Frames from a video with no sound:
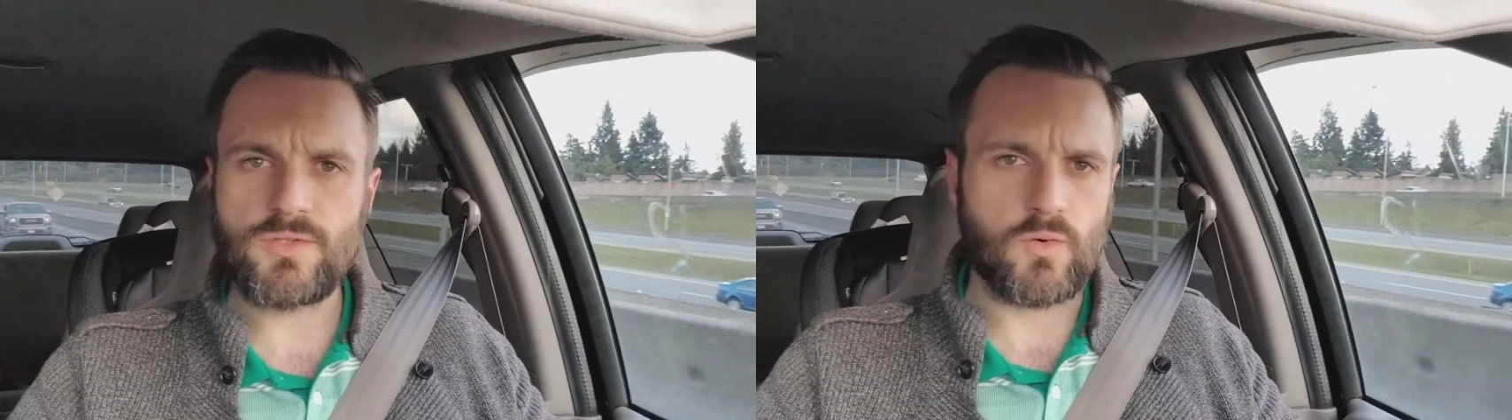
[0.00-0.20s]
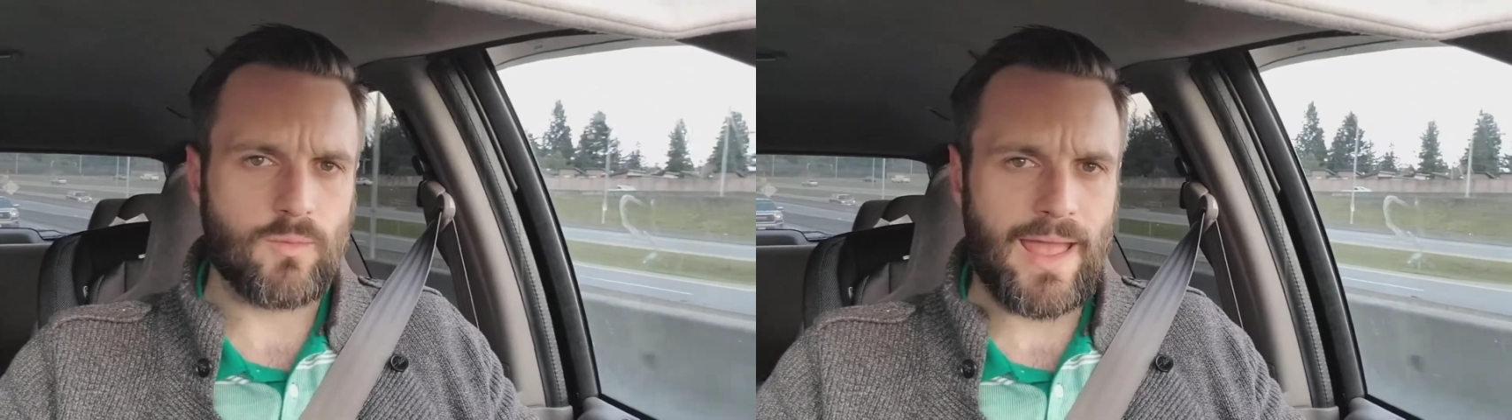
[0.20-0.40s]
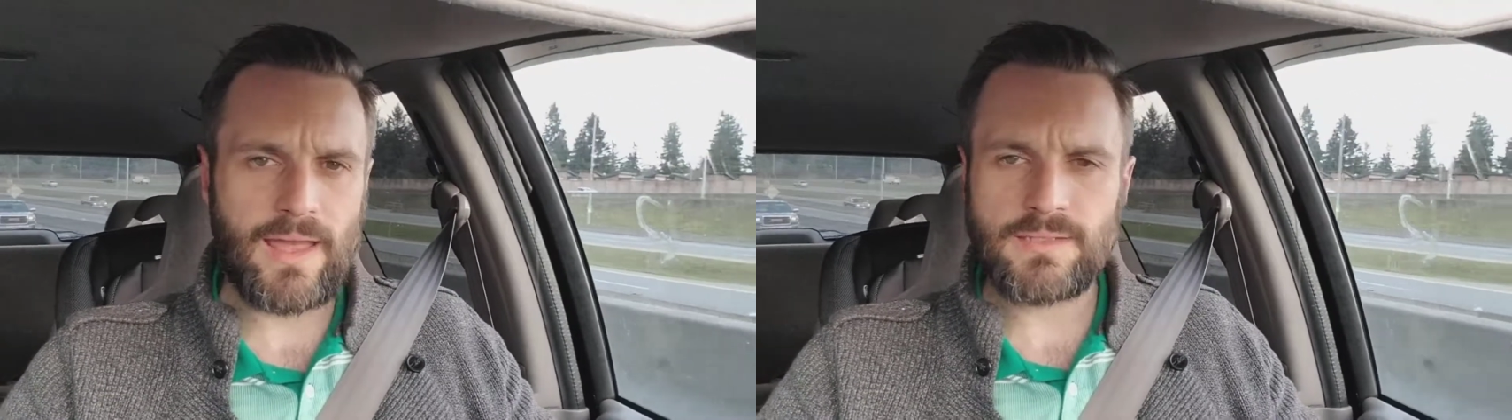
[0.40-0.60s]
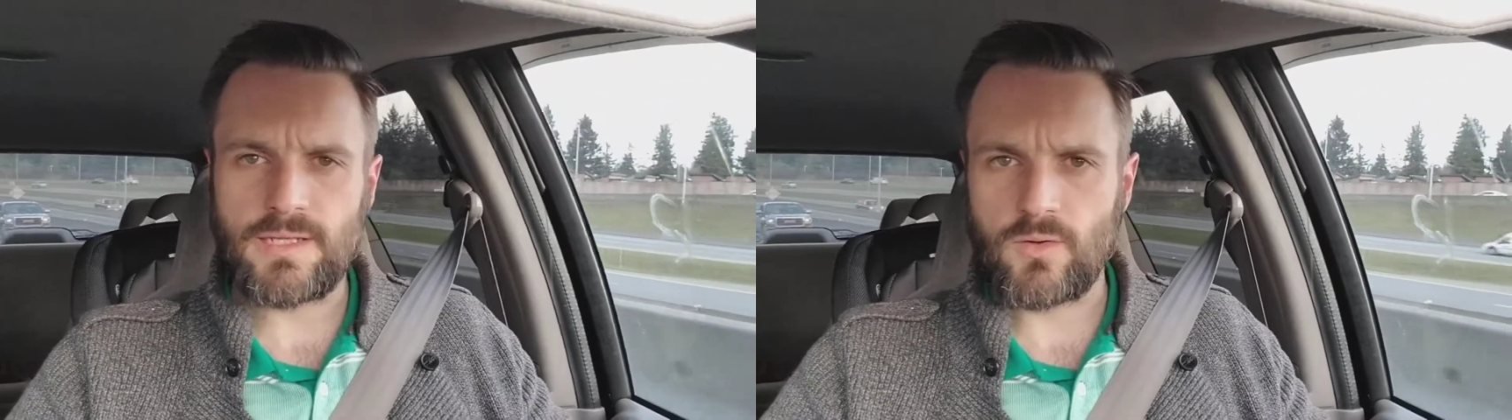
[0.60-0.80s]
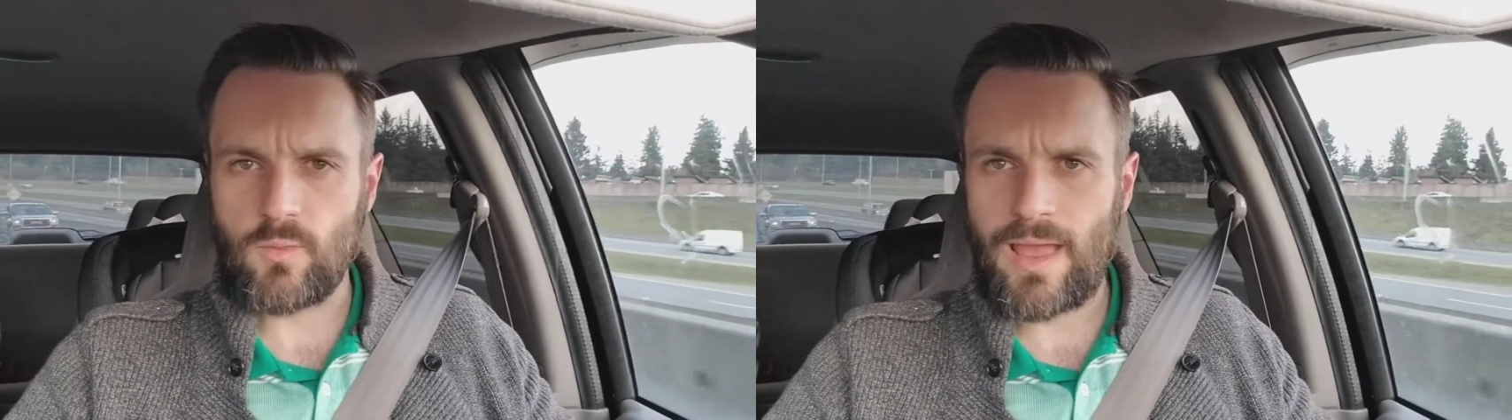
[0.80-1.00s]
to rant
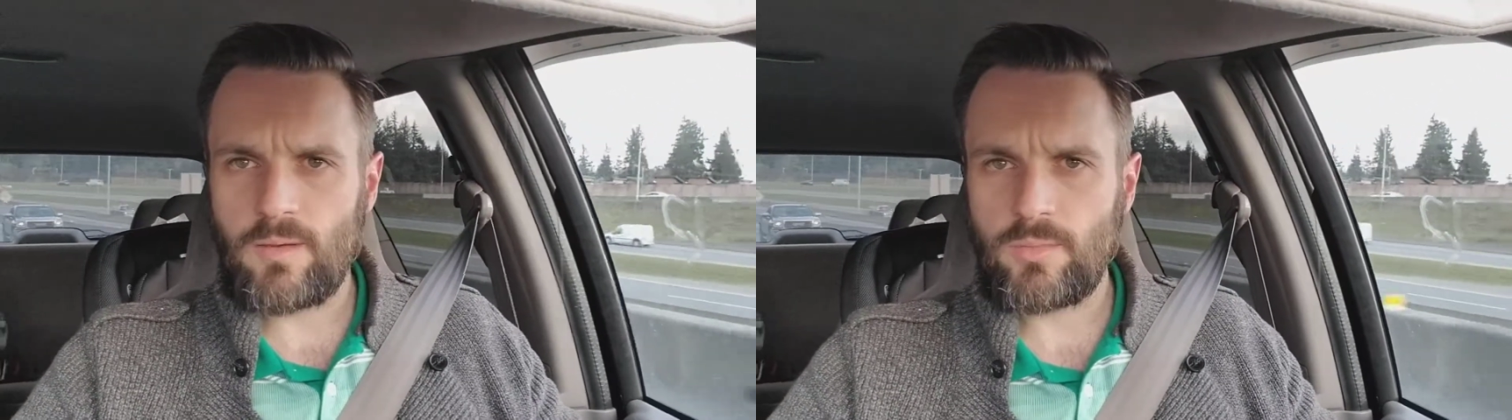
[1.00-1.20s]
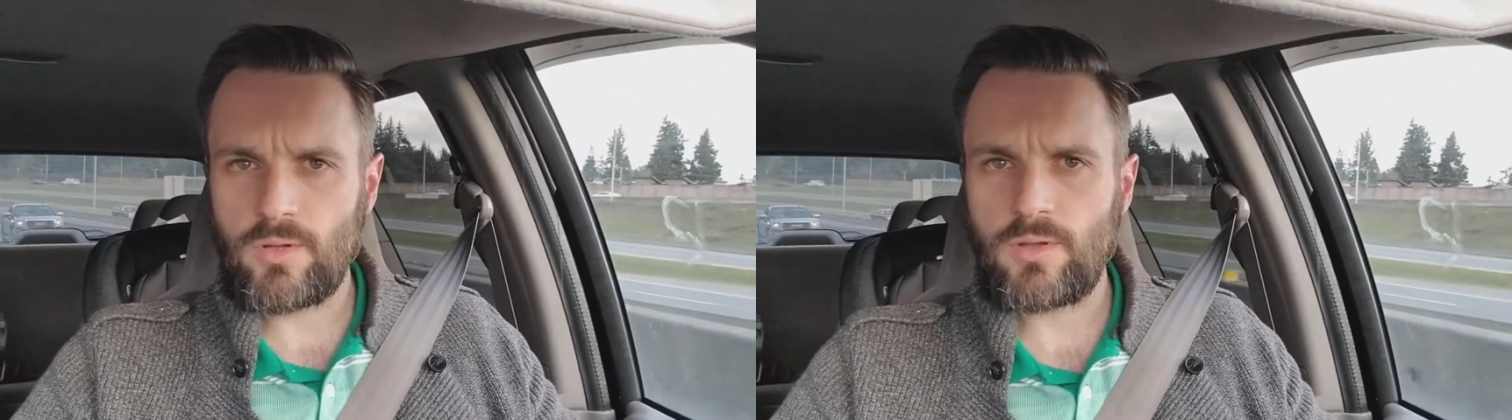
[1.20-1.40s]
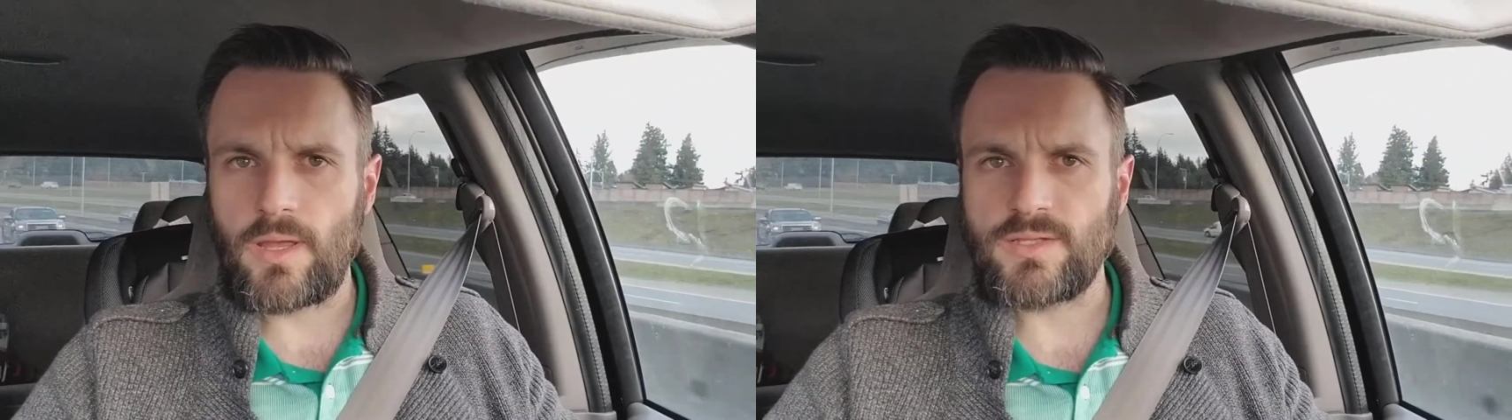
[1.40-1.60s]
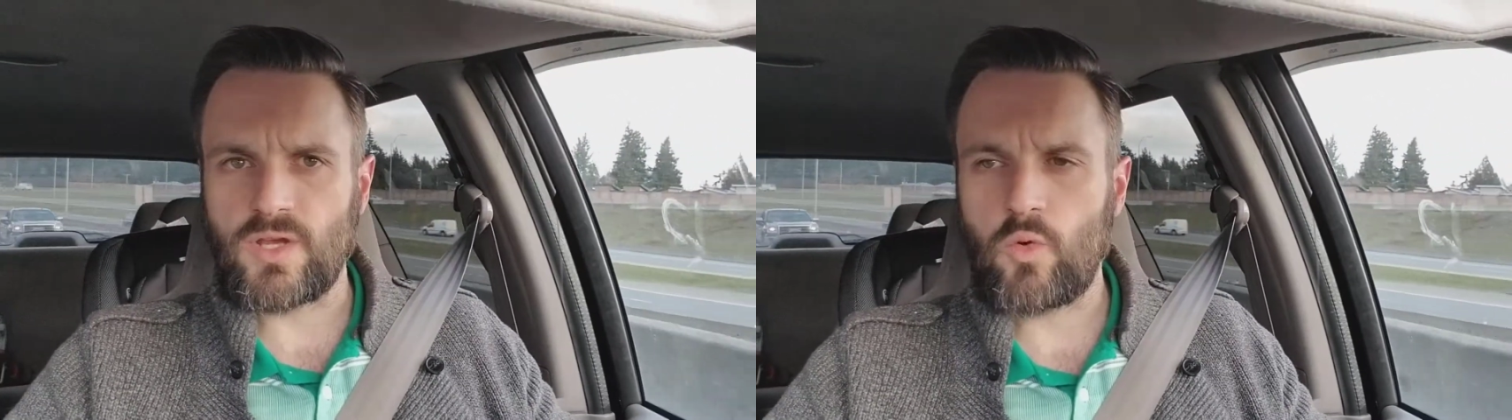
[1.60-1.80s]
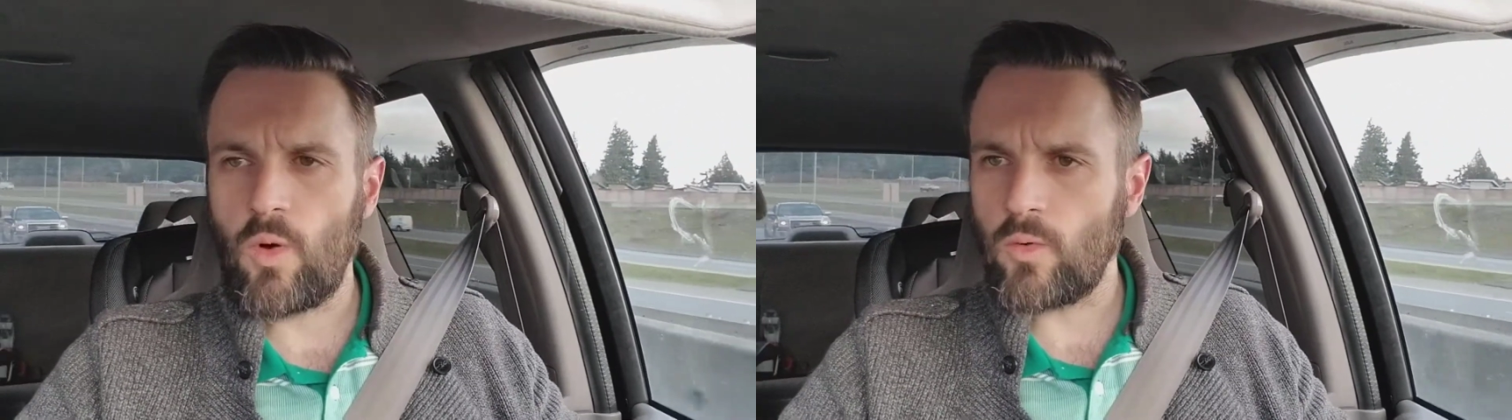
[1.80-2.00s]
and ramble and to
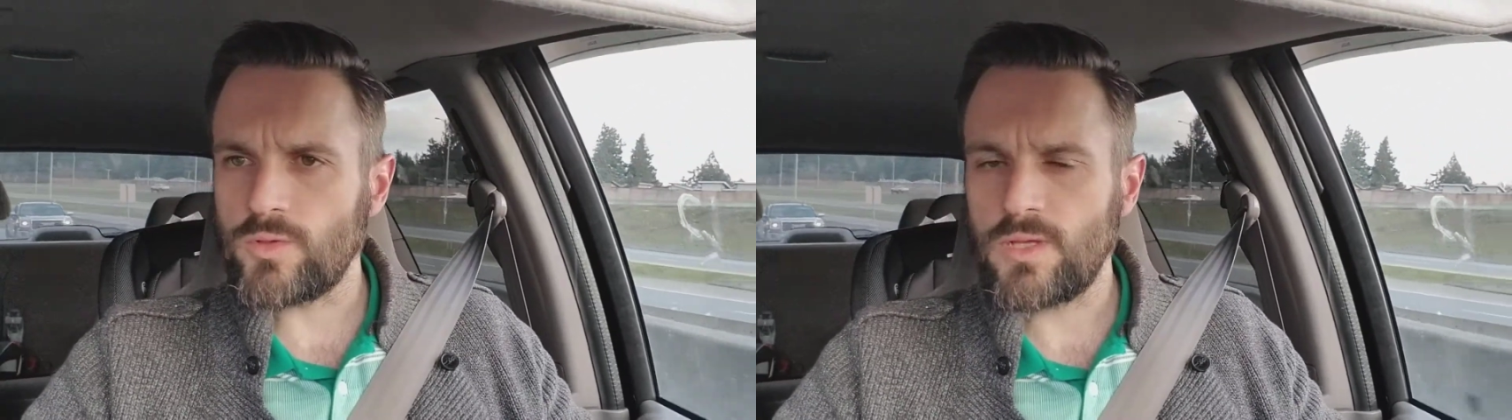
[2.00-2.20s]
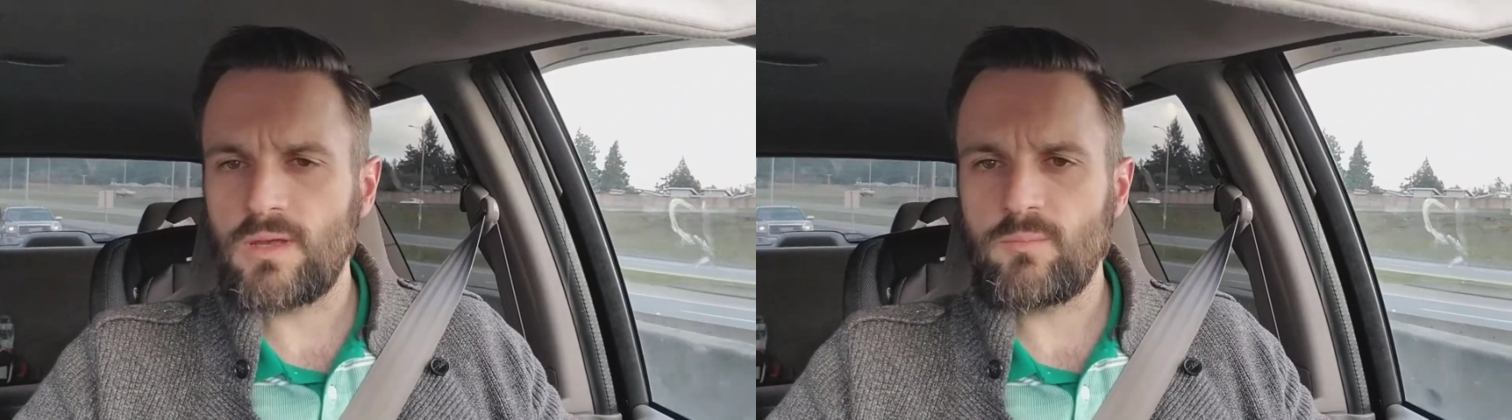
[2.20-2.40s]
quote